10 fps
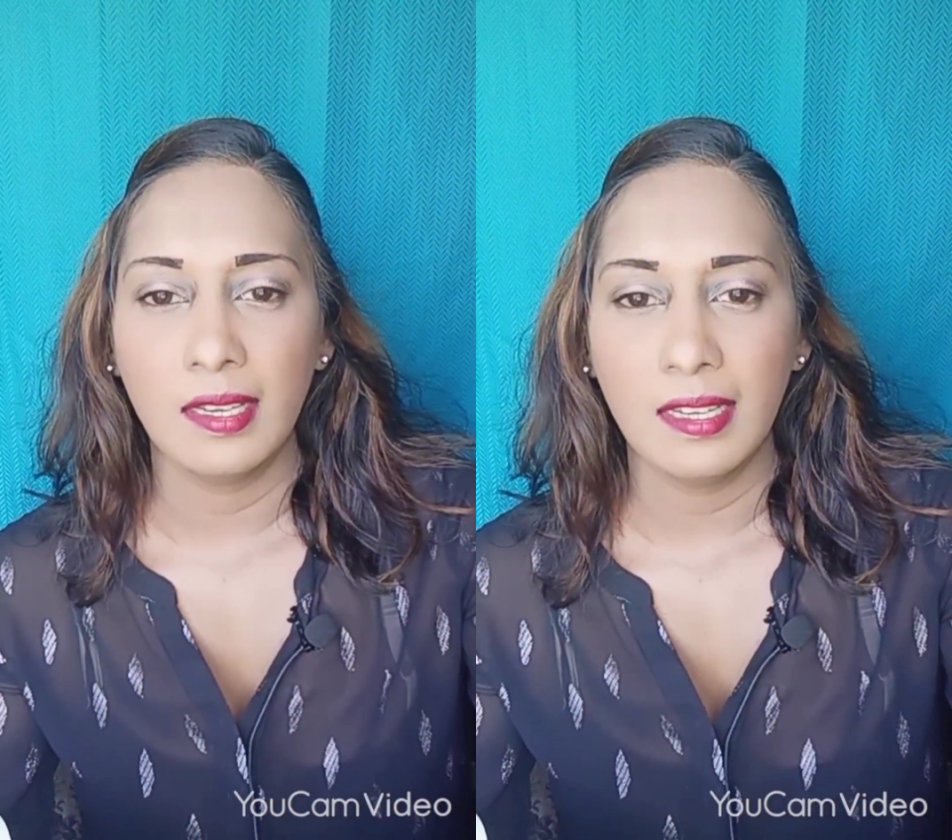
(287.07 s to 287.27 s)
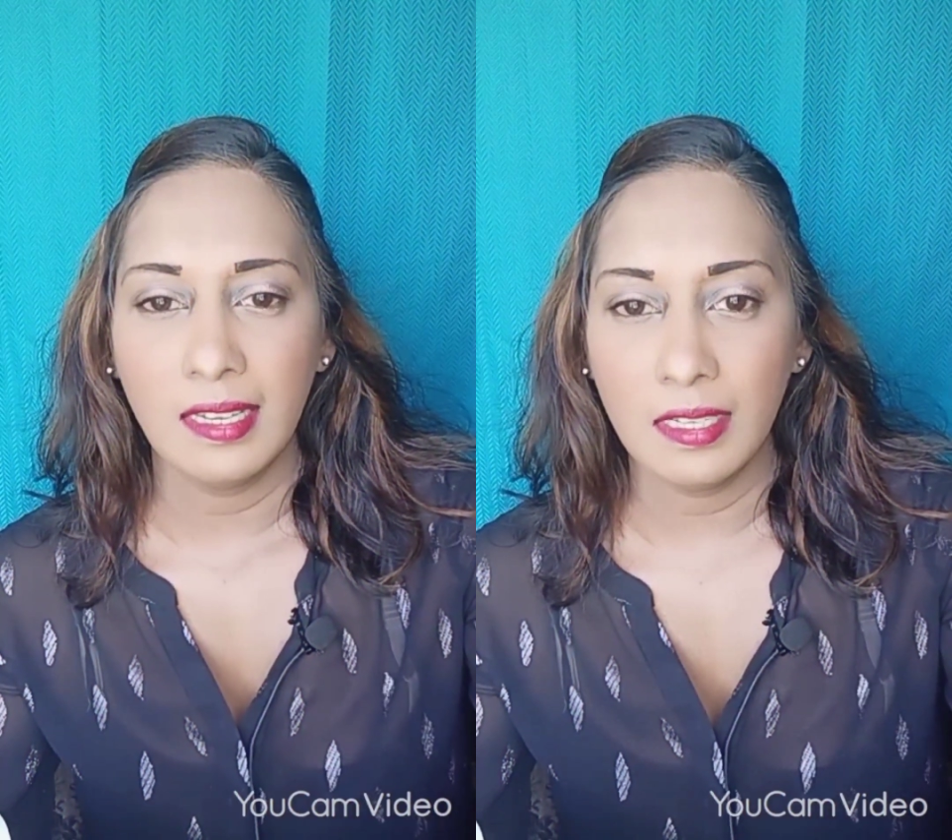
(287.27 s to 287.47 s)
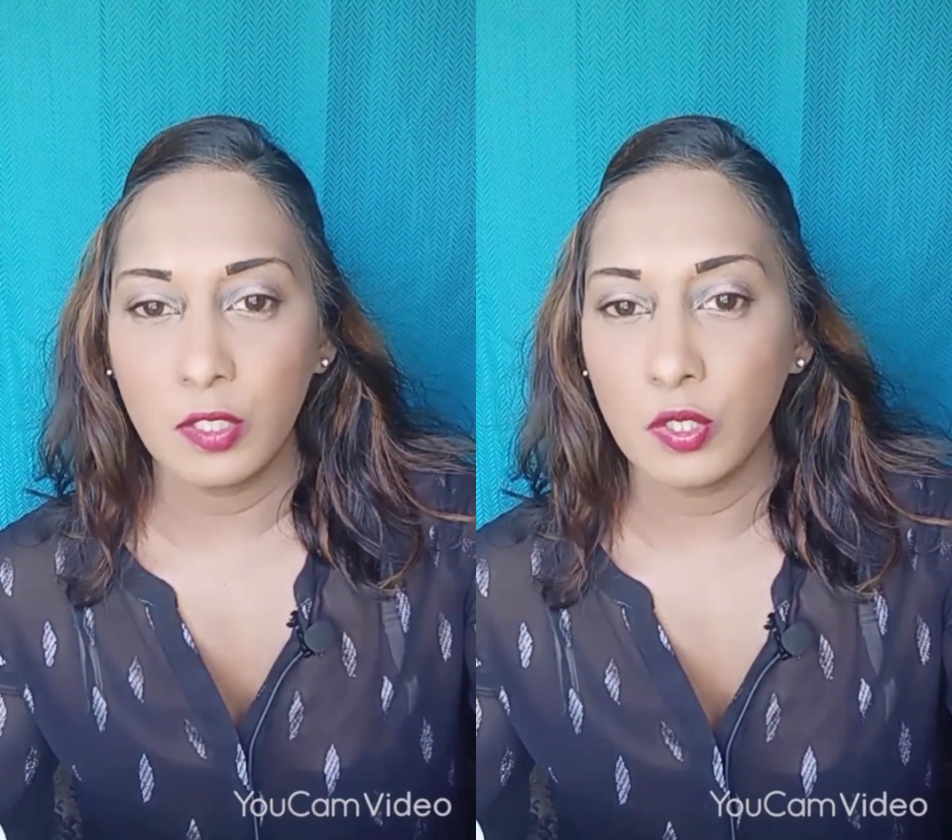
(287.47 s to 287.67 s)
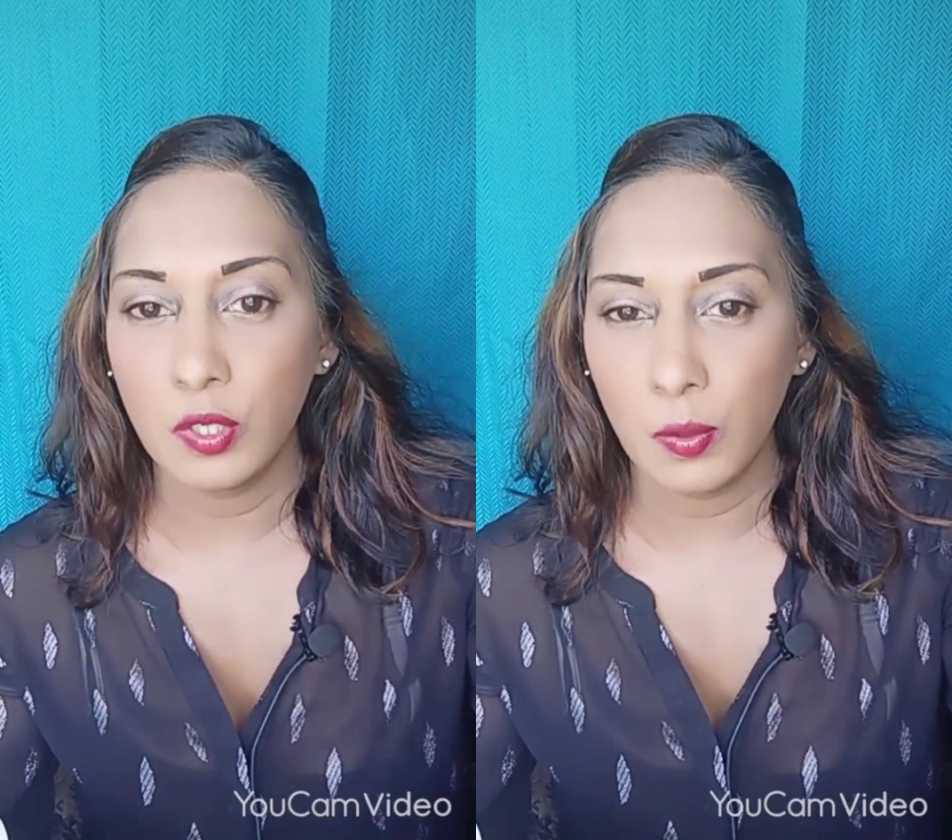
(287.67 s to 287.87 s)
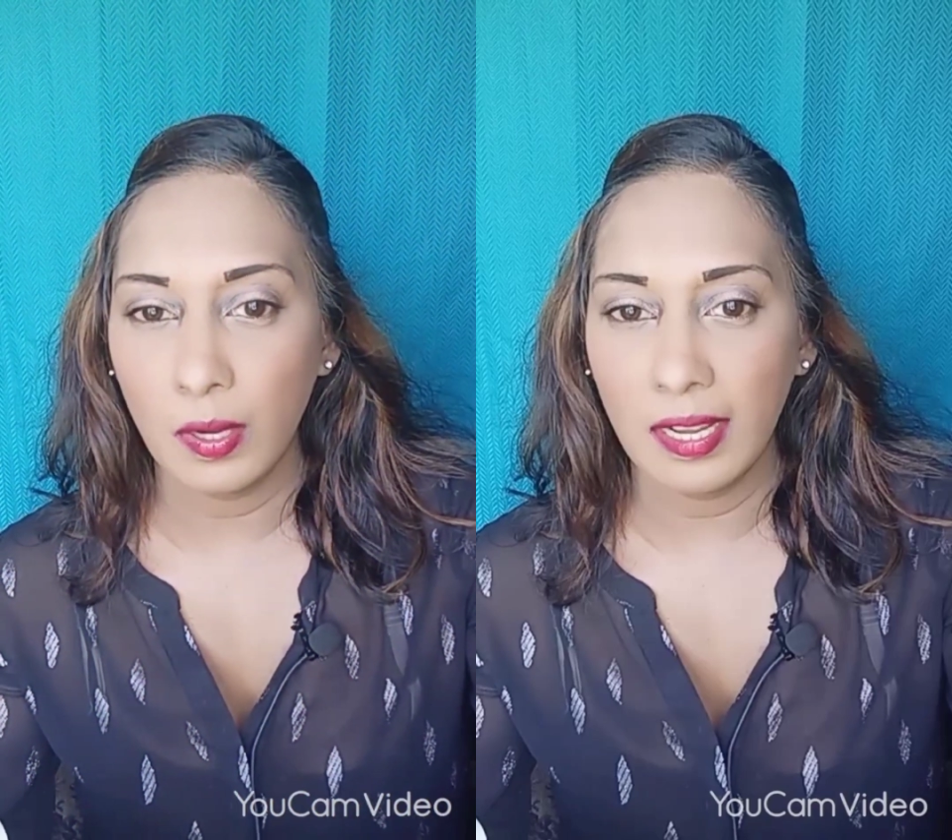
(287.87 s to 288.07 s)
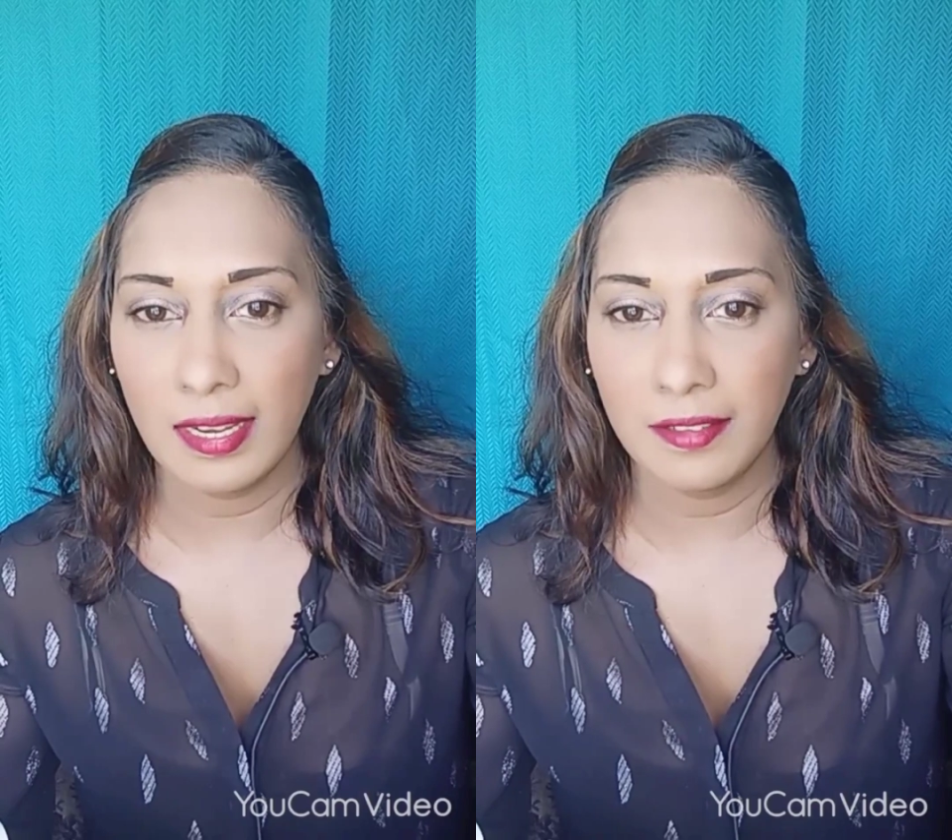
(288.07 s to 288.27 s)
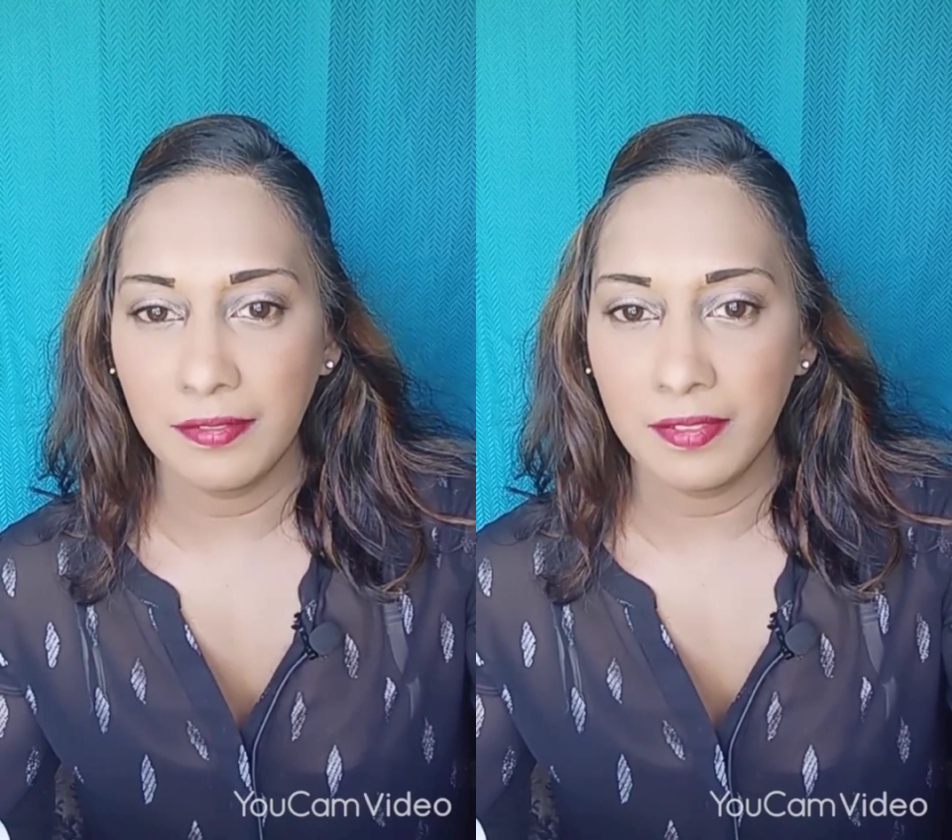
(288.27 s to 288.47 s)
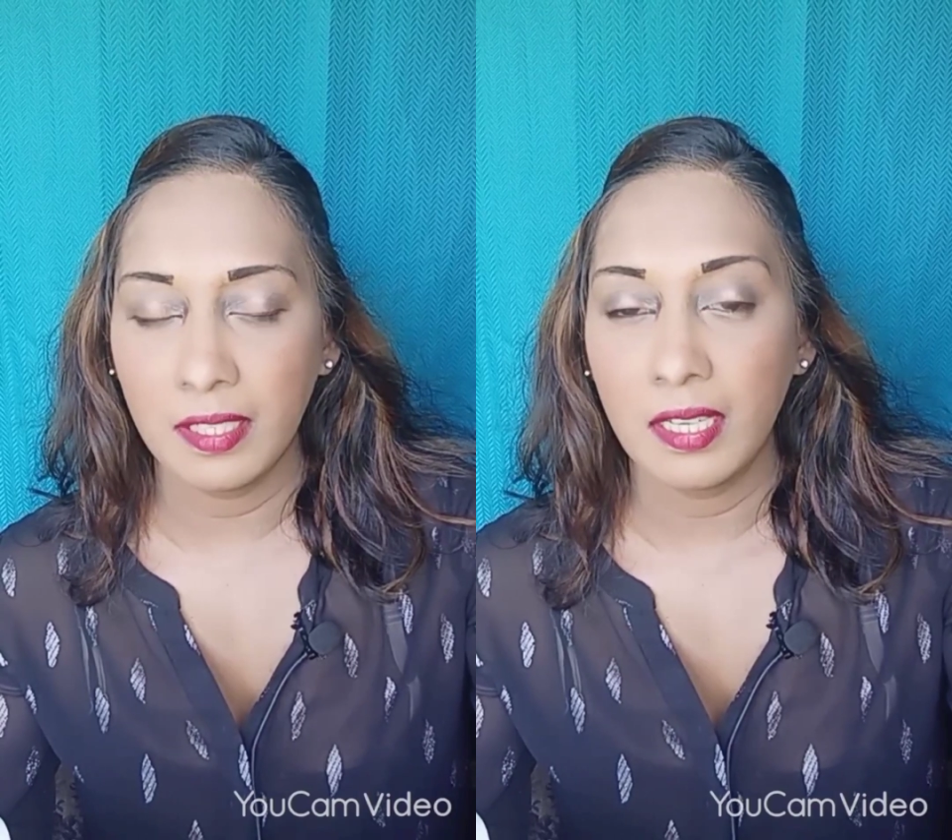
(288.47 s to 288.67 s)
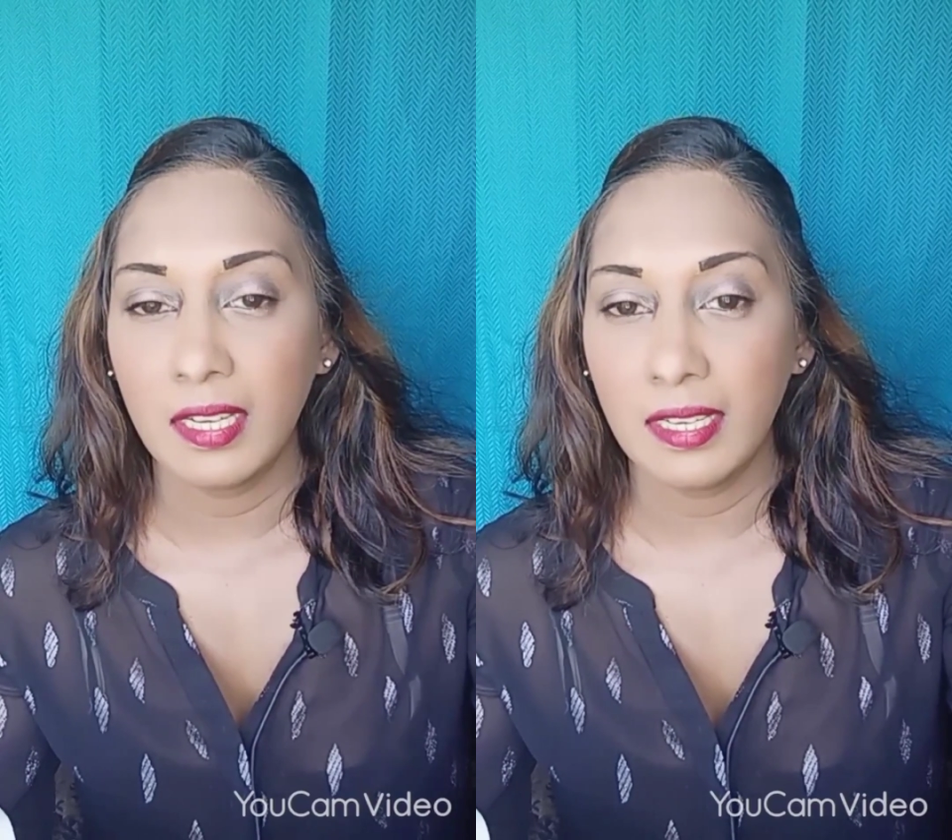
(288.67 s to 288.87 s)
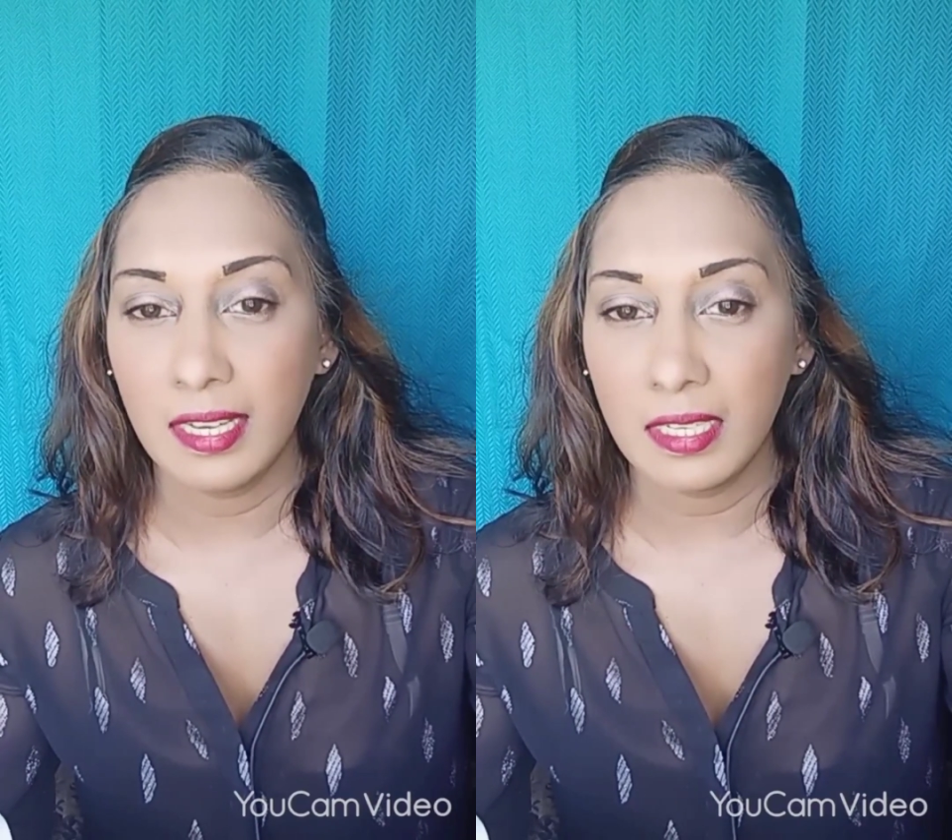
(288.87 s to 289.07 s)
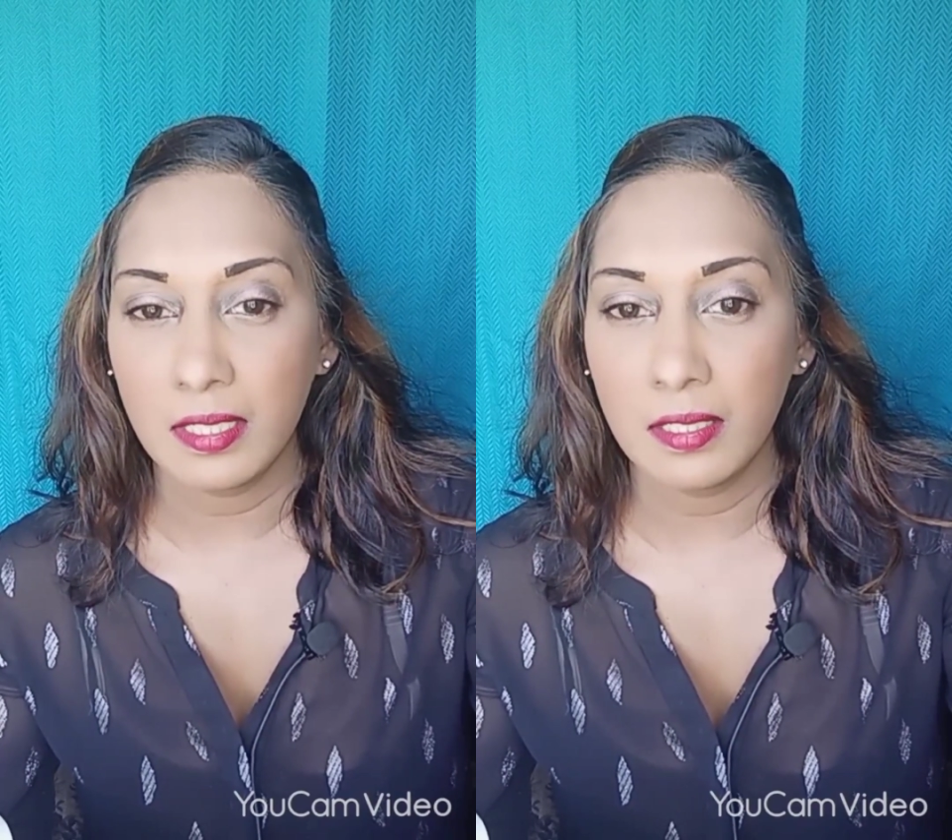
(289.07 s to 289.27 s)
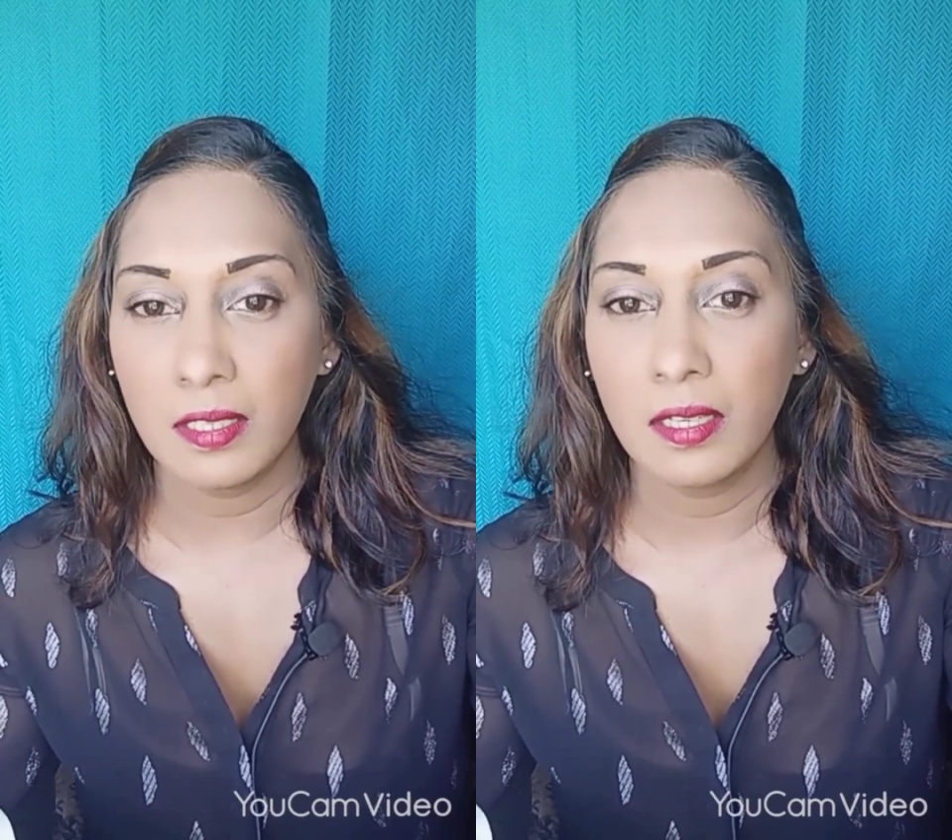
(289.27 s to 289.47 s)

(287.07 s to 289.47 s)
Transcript: It's your life. Yes,